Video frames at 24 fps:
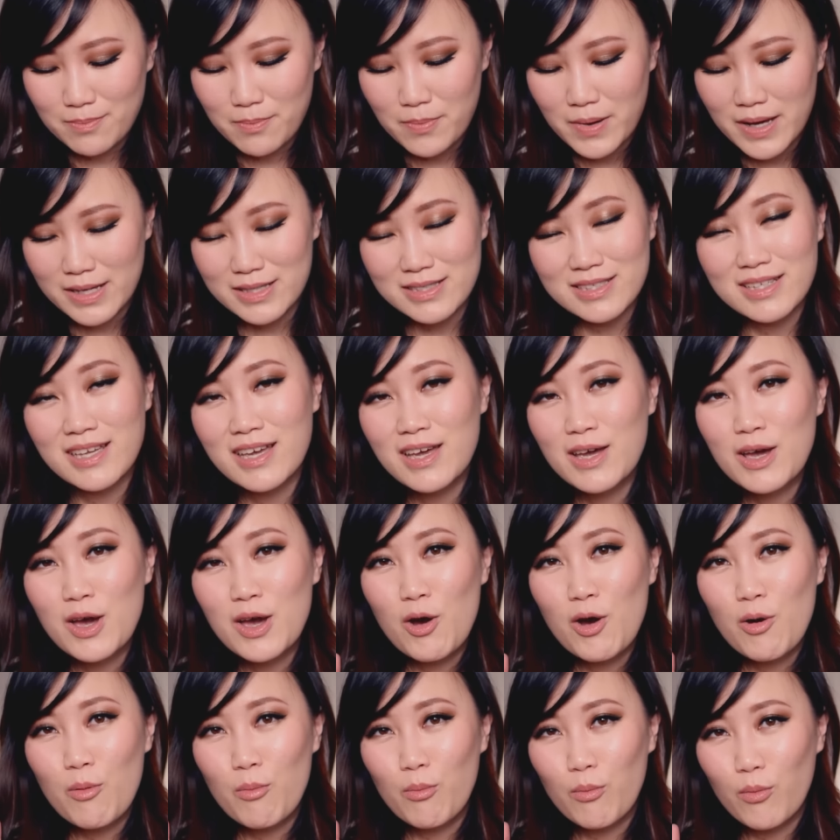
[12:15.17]
But
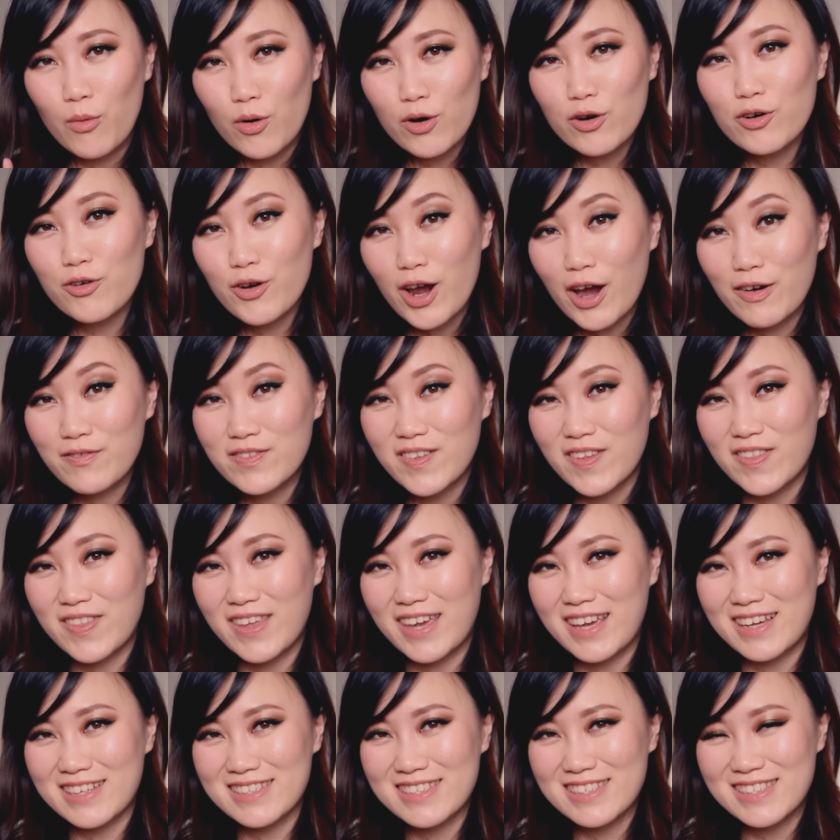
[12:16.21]
more crafty
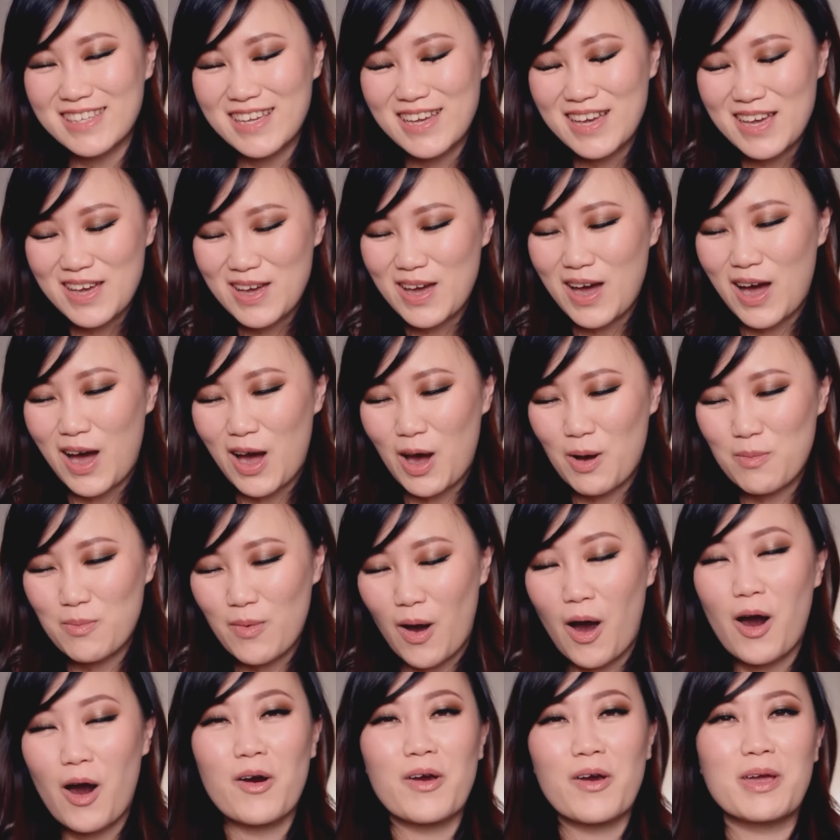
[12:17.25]
things
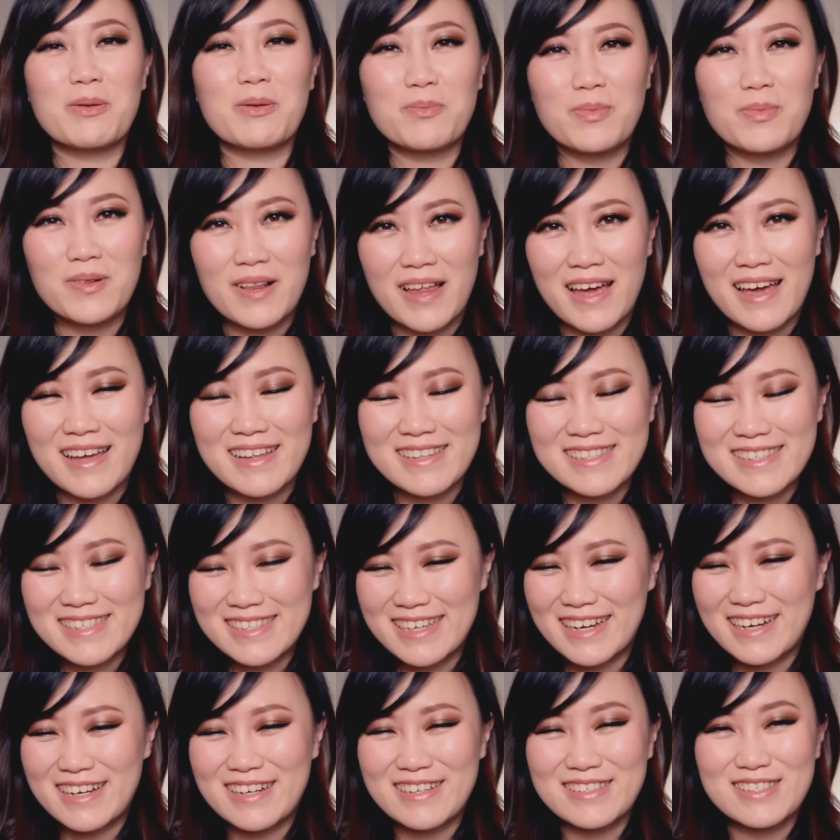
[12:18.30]
um, are in plans.
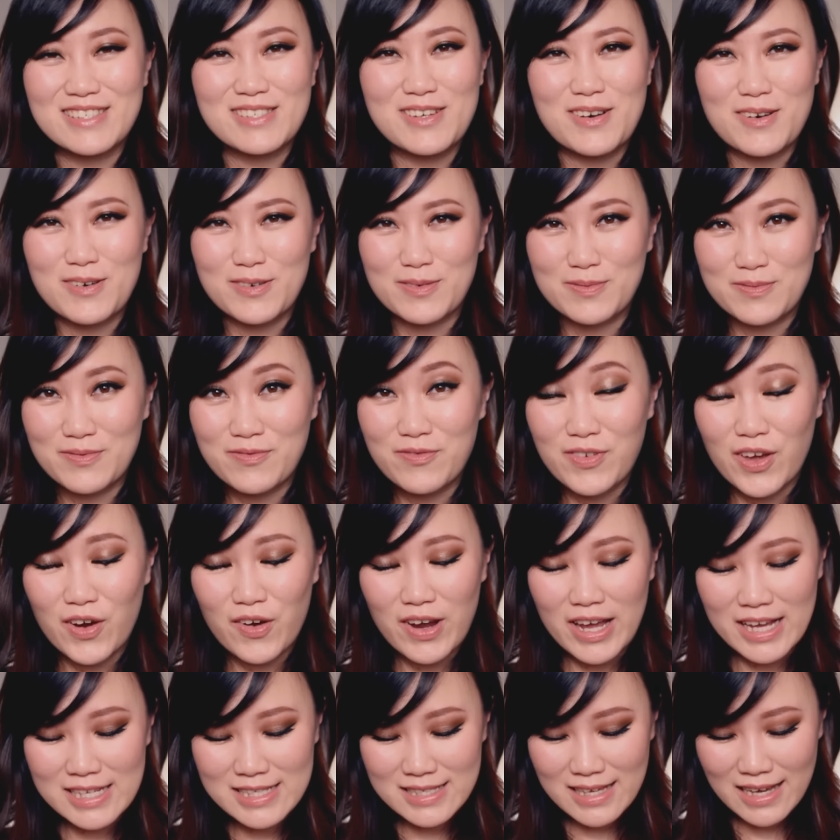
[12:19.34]
Uh, so
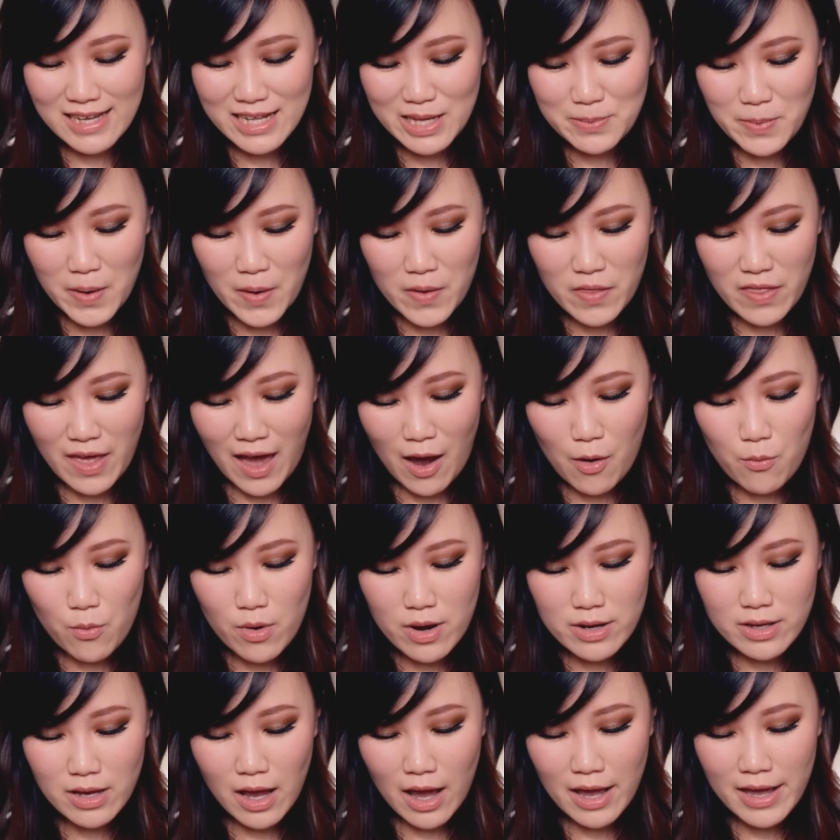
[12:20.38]
very excited about that
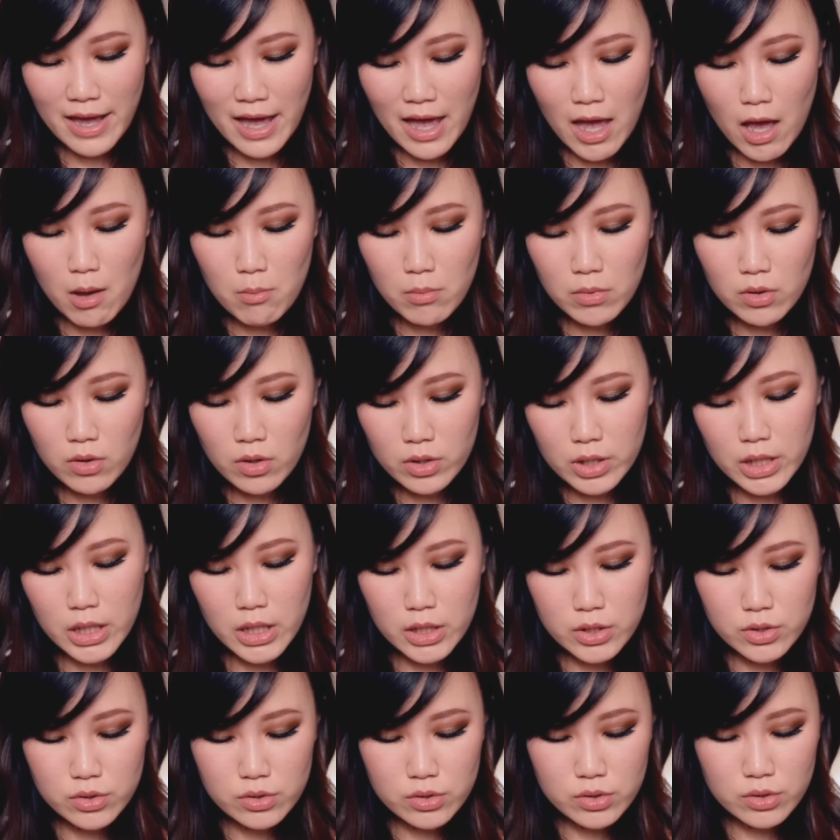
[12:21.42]
one. I am
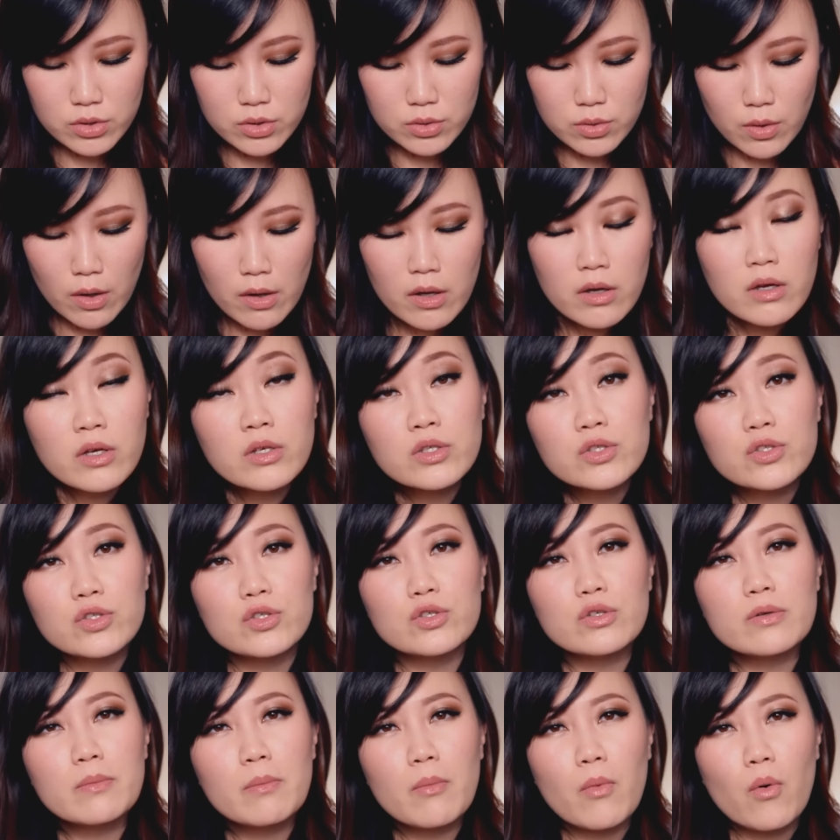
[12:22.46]
looking to
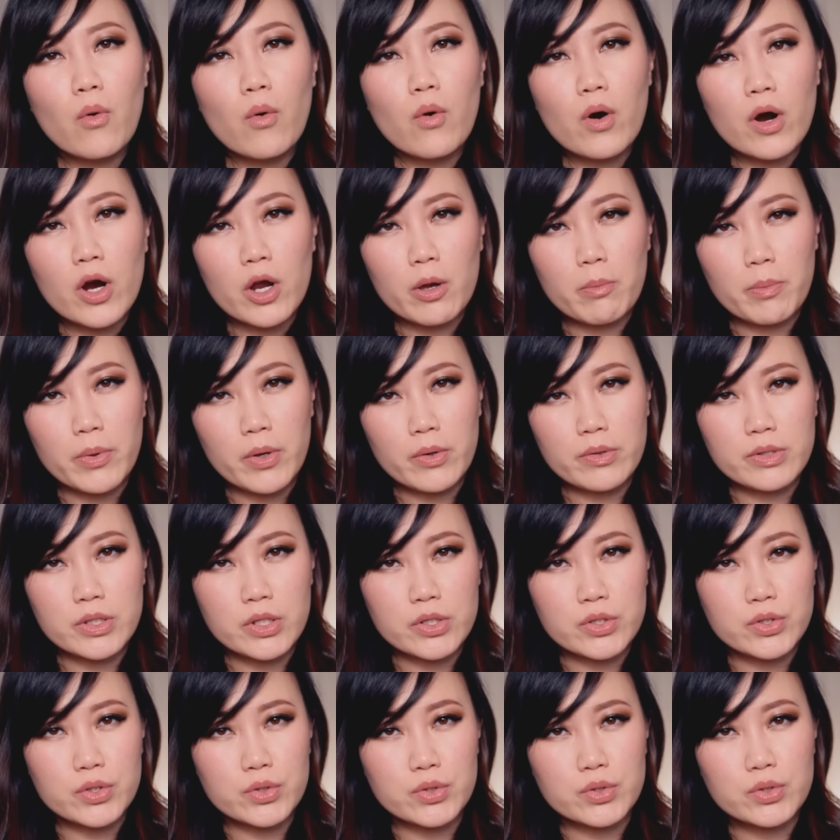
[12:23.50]
do more
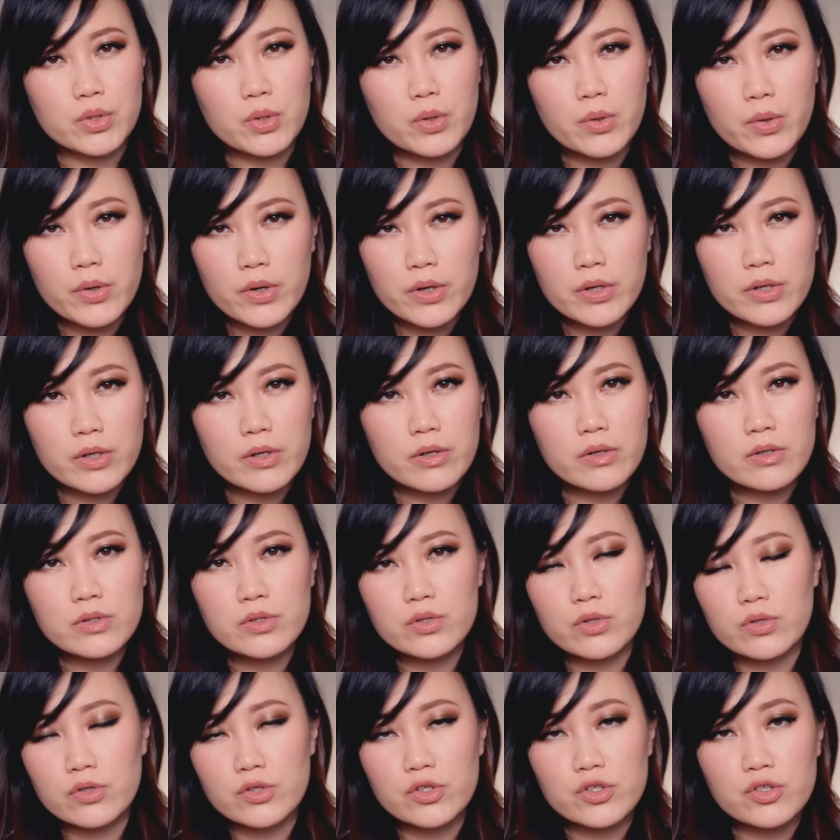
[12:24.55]
beauty
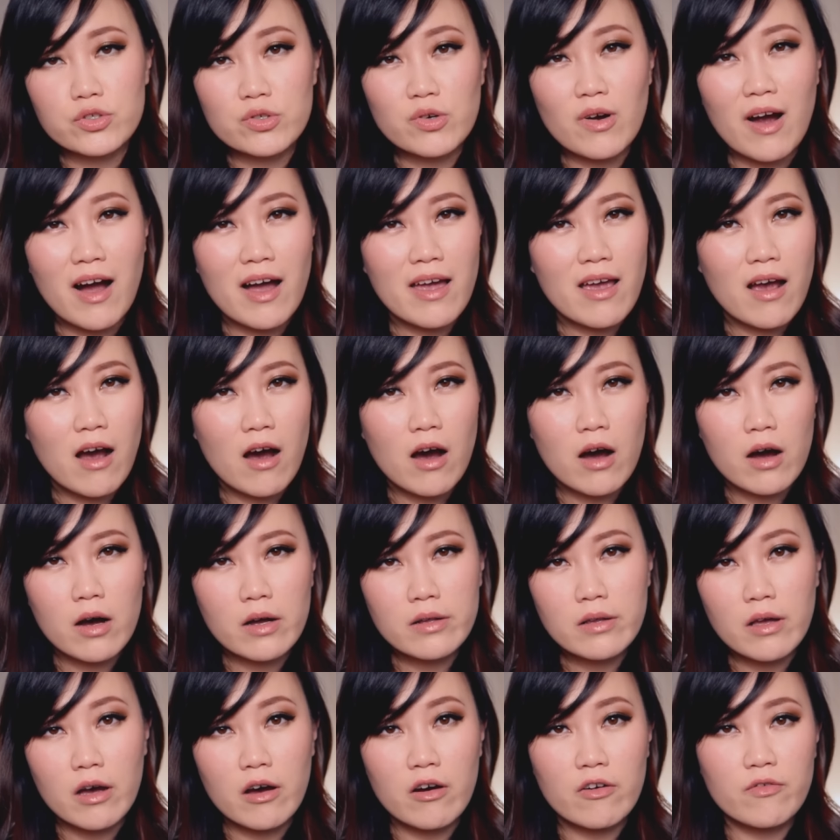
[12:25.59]
tutorials or try
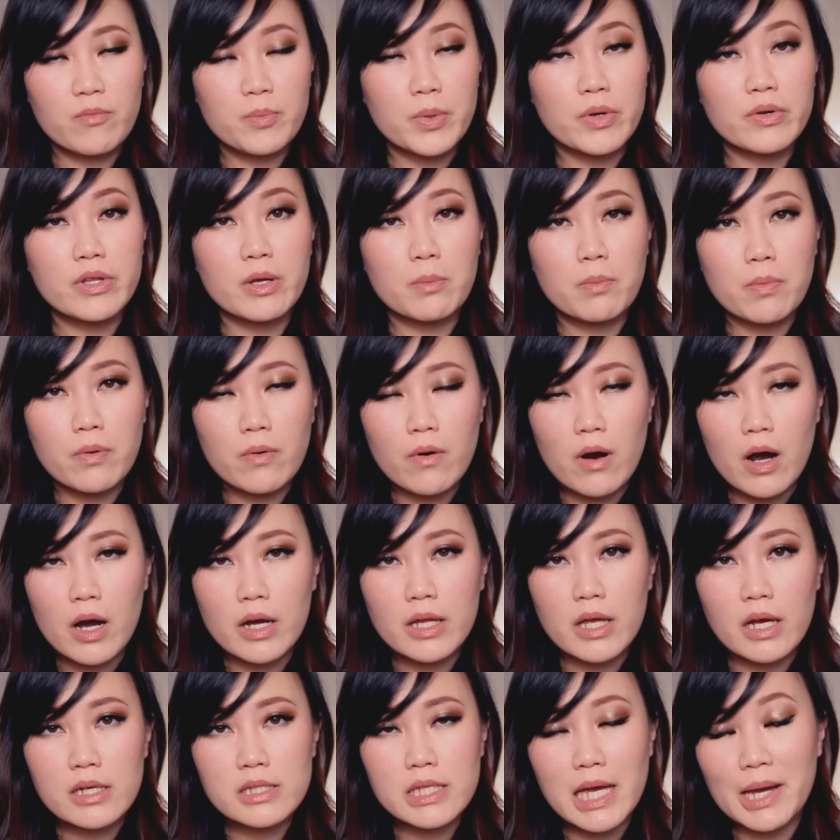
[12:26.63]
on of beauty
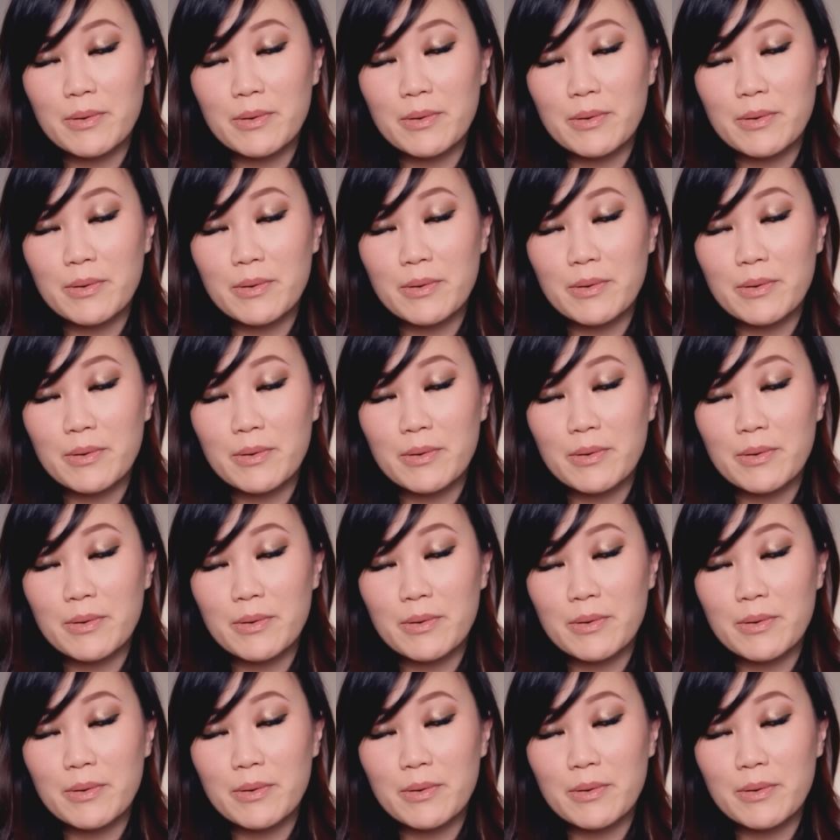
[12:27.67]
products.